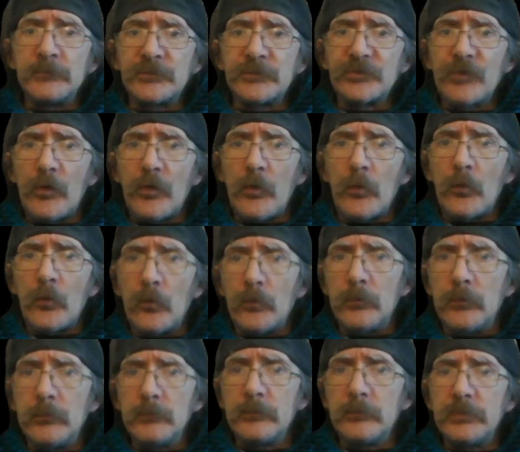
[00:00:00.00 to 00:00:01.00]

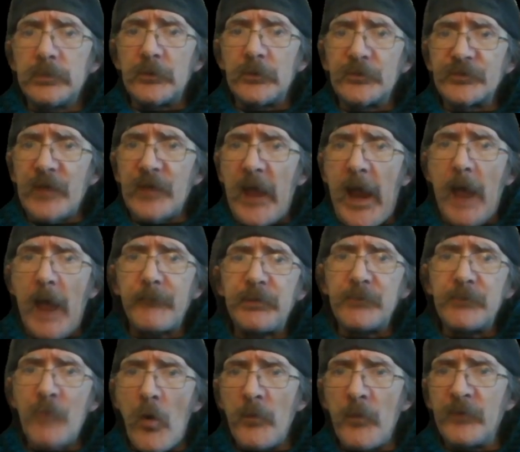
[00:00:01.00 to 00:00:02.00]
So there was a
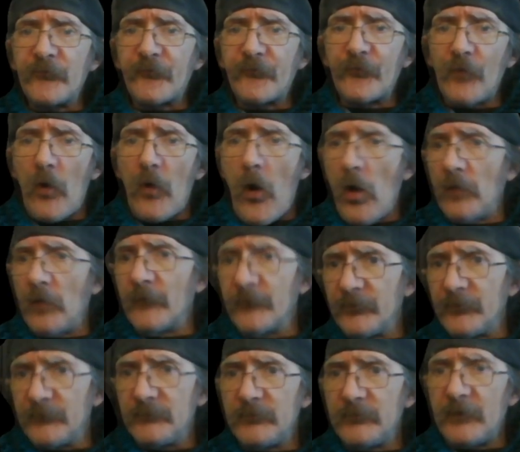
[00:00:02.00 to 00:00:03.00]
happy moment for
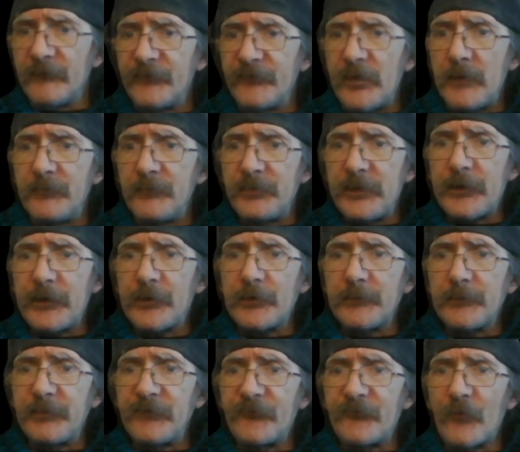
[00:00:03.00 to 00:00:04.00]
all of them
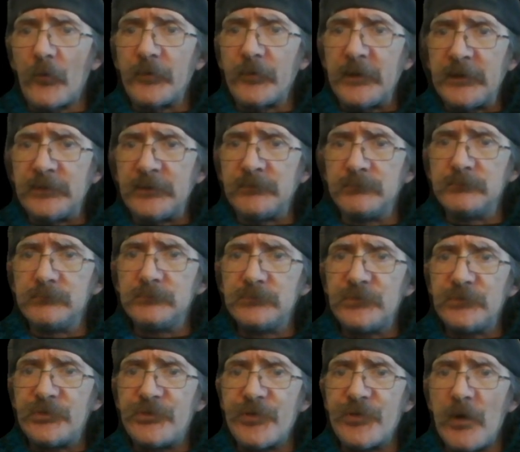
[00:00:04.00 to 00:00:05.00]
there before they
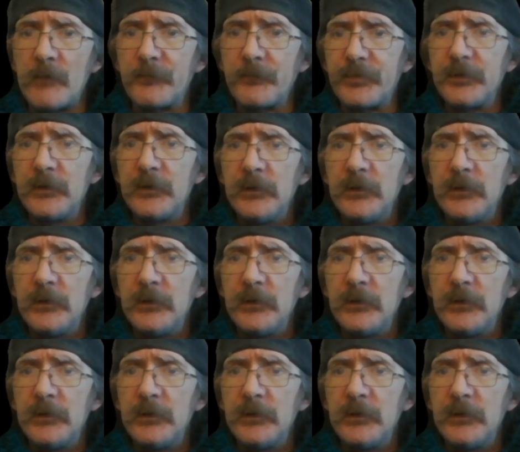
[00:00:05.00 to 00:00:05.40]
jump